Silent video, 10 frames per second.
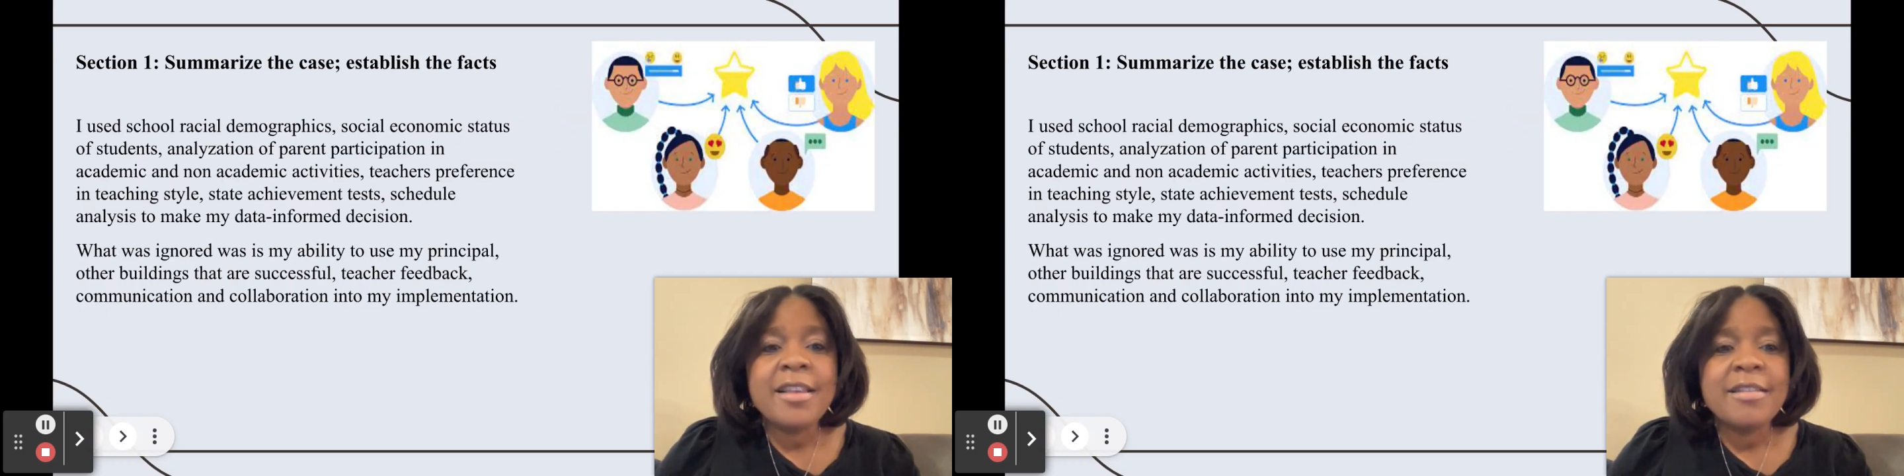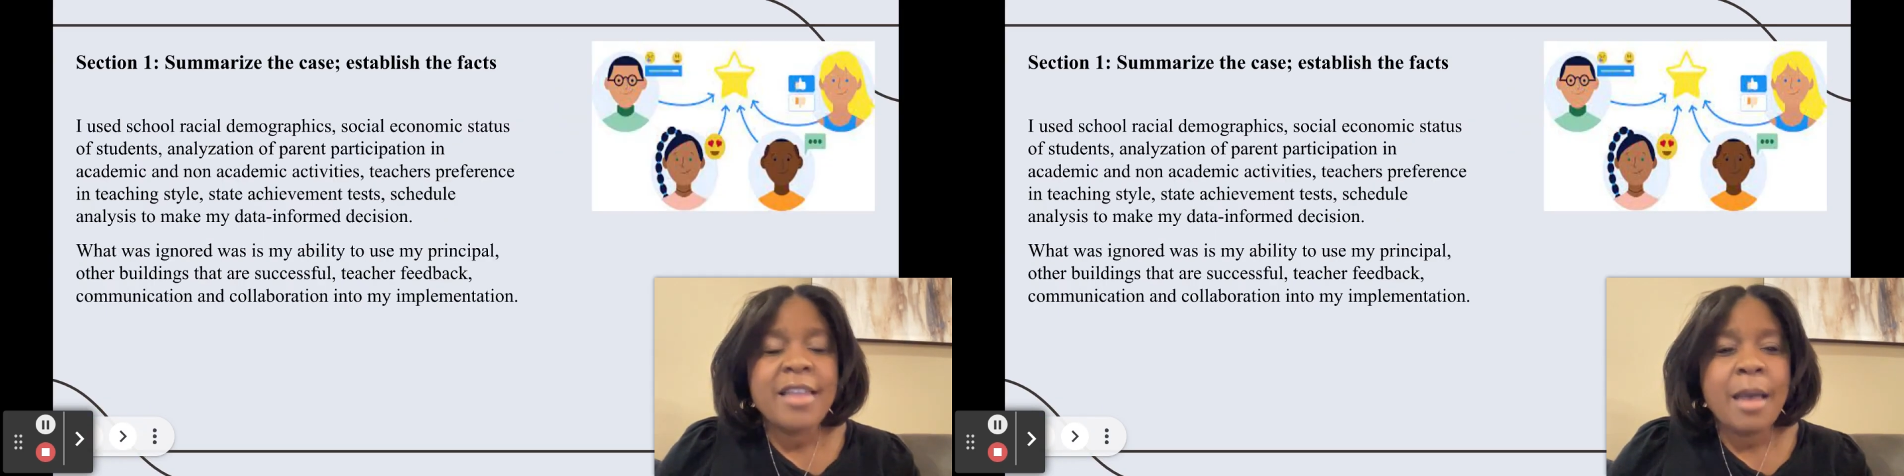
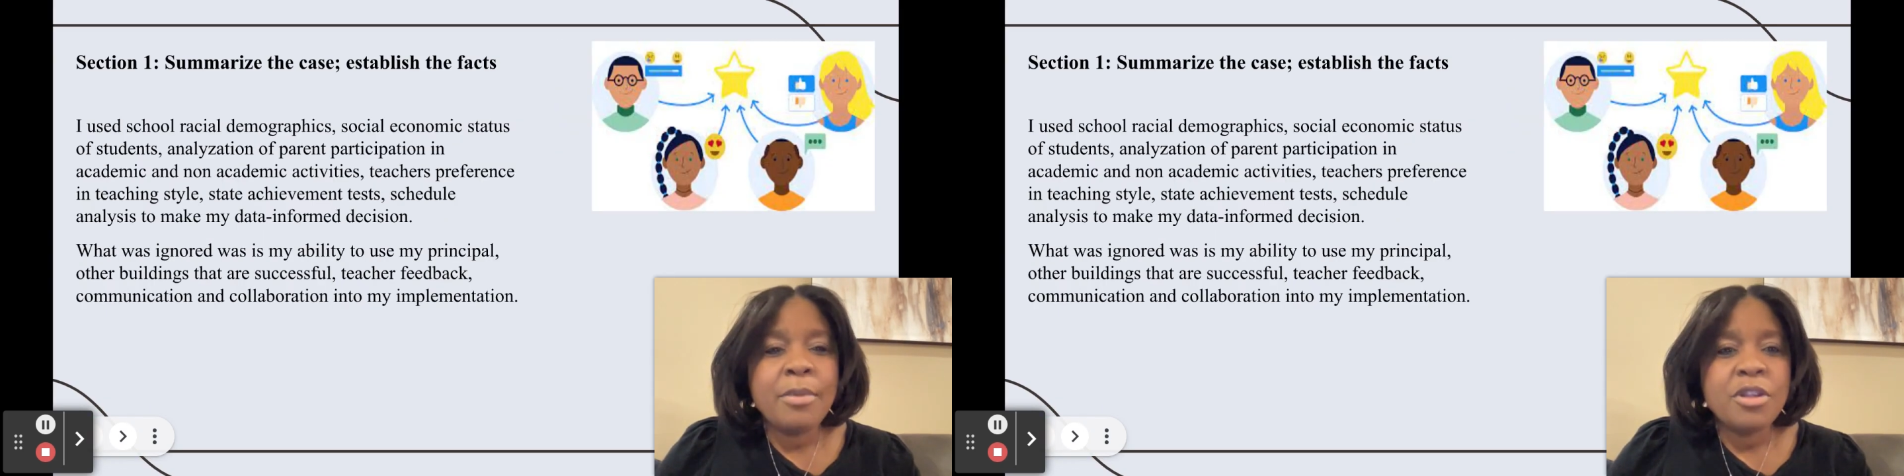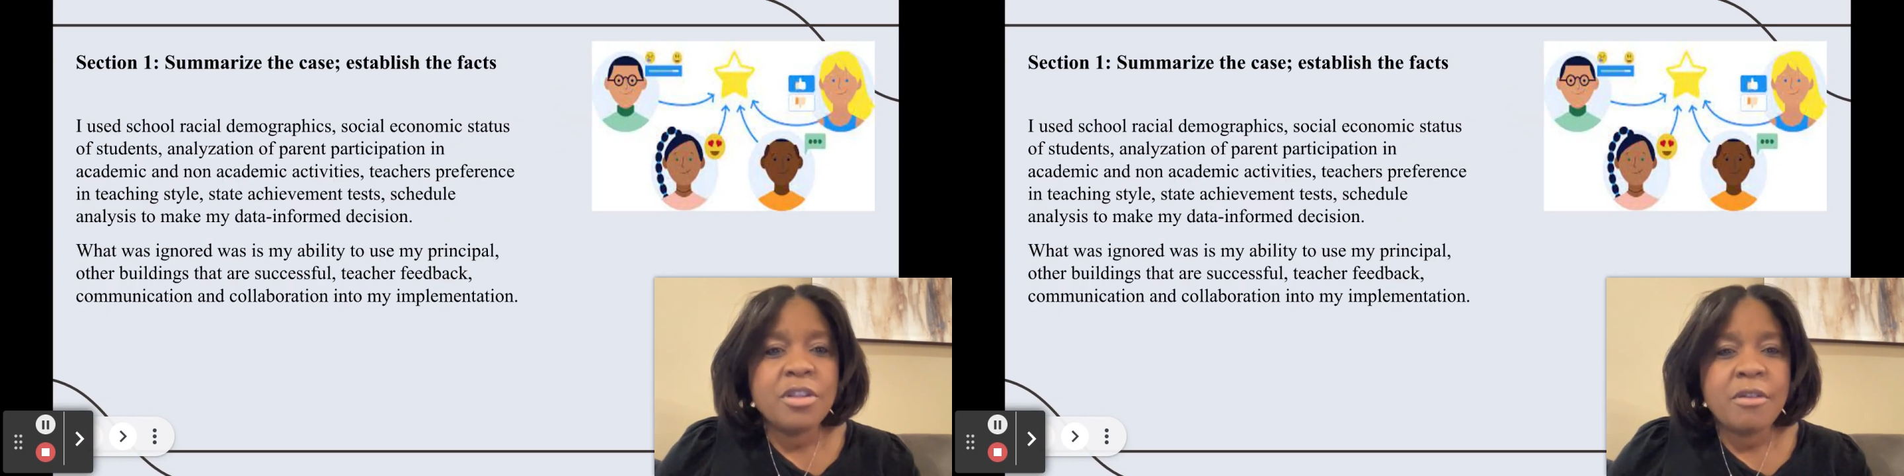
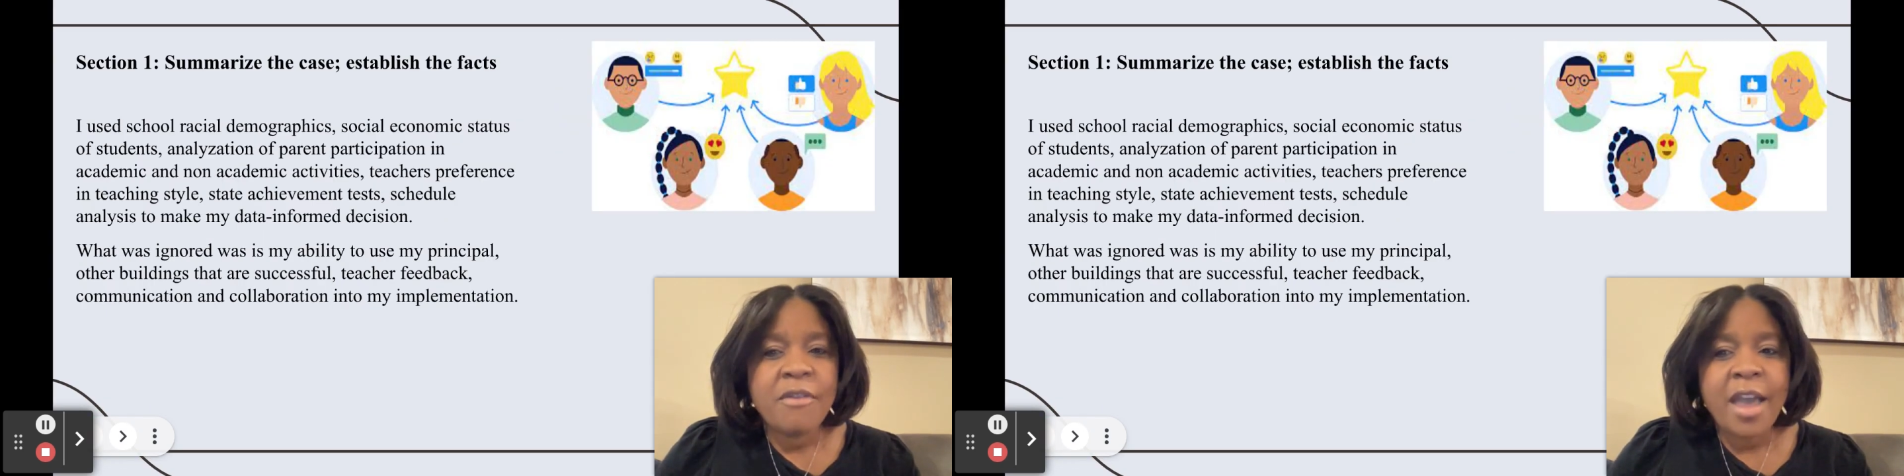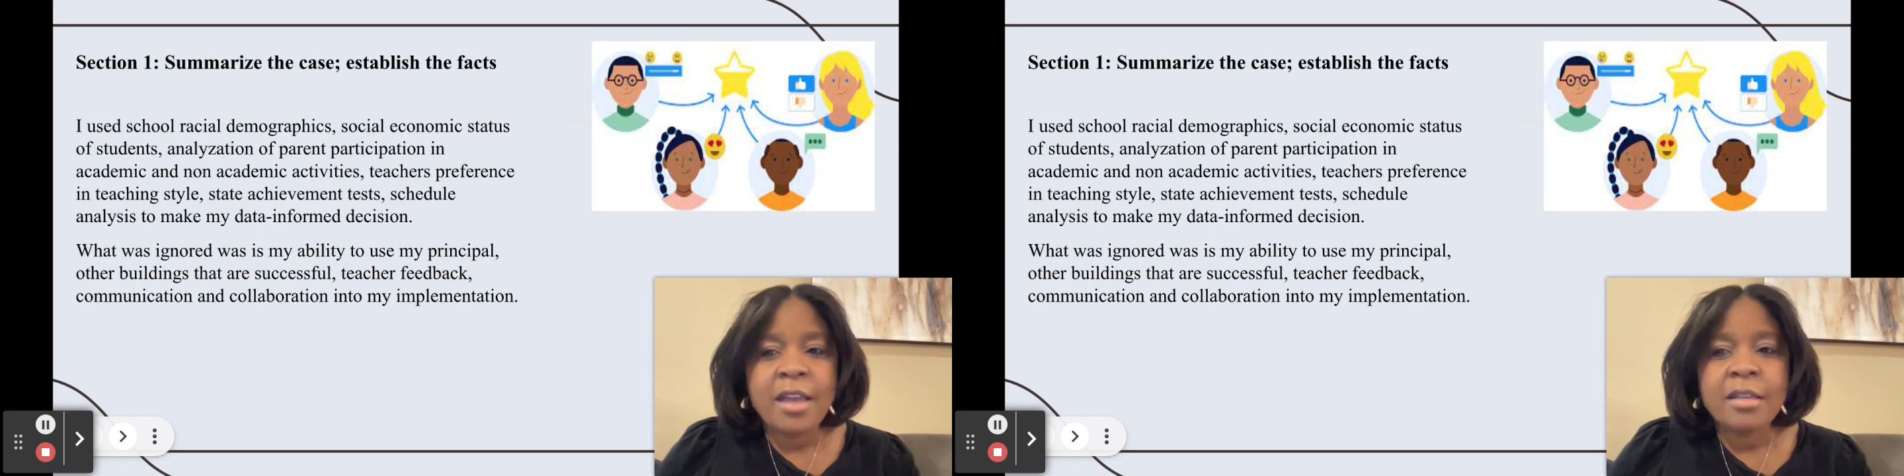establish the
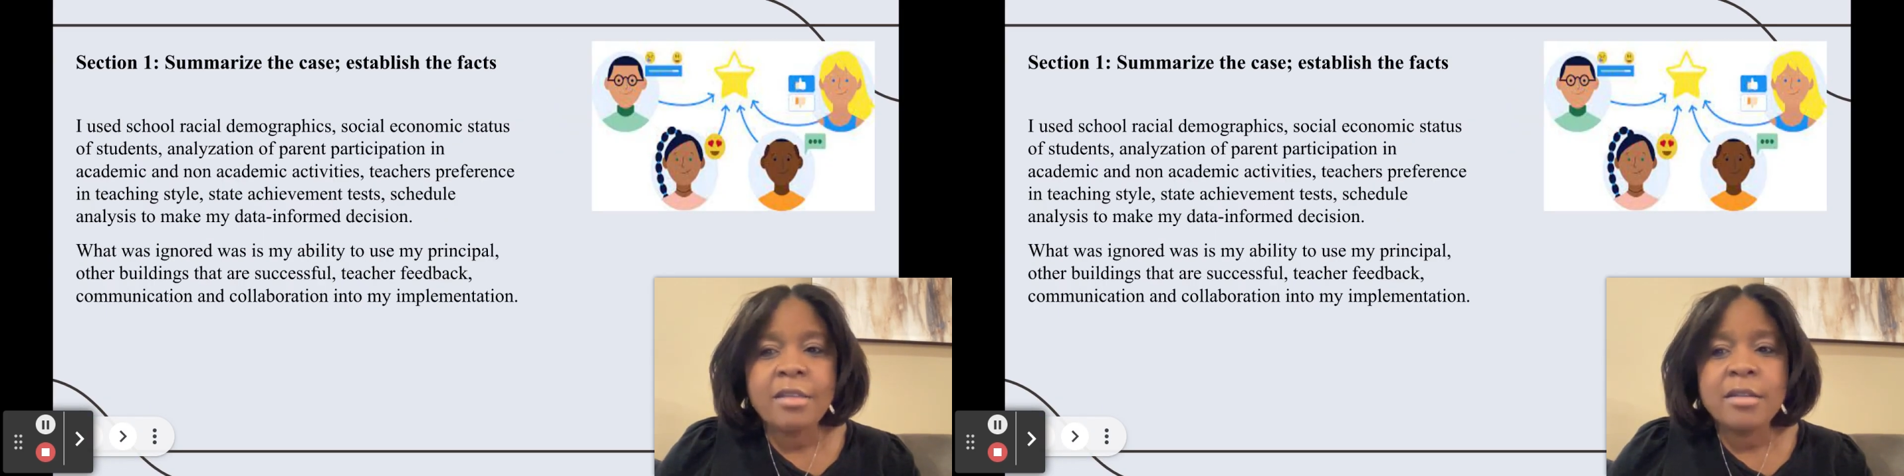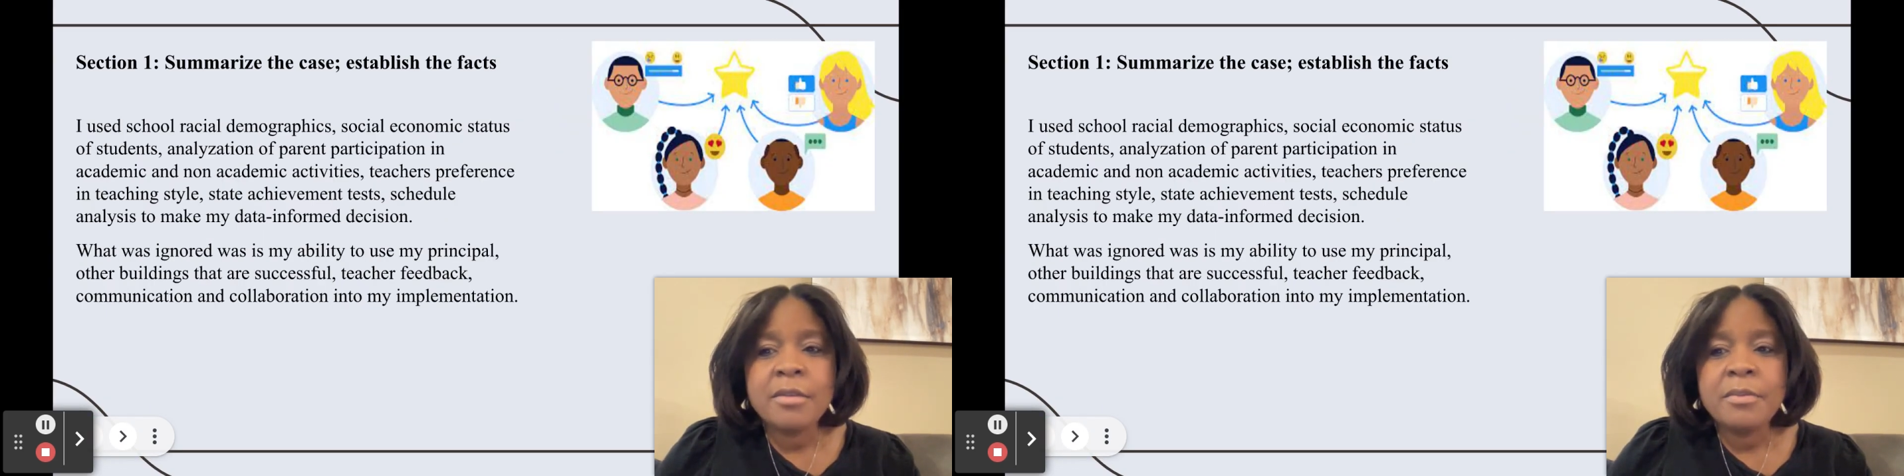facts.